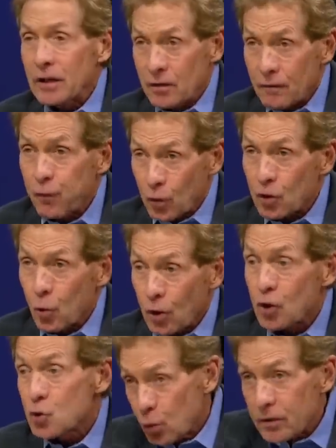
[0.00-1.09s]
in the fourth
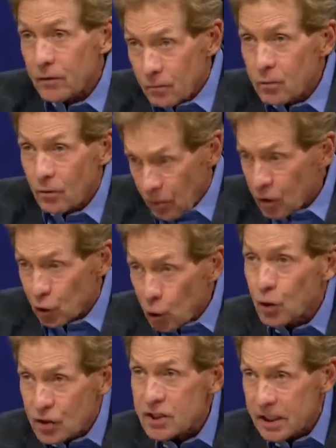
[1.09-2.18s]
quarters with on
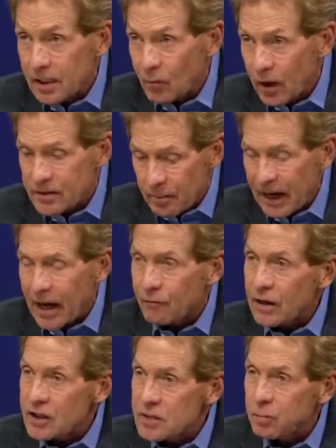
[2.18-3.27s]
Luka's team as a
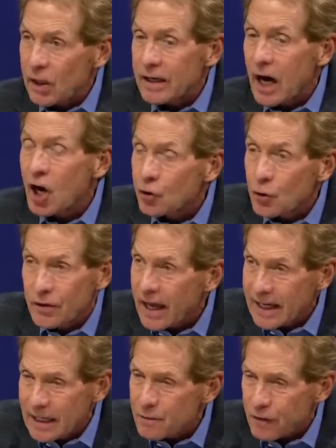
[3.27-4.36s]
Maverick has played
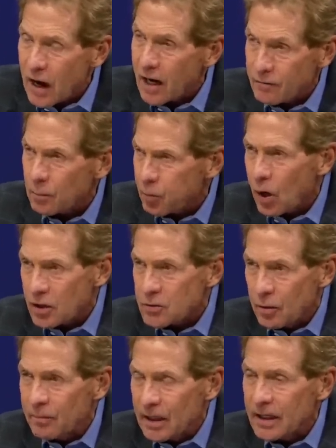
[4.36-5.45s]
185
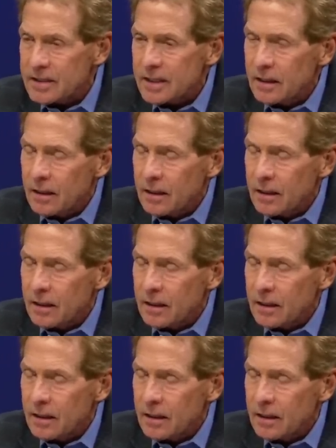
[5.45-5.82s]
approximate minutes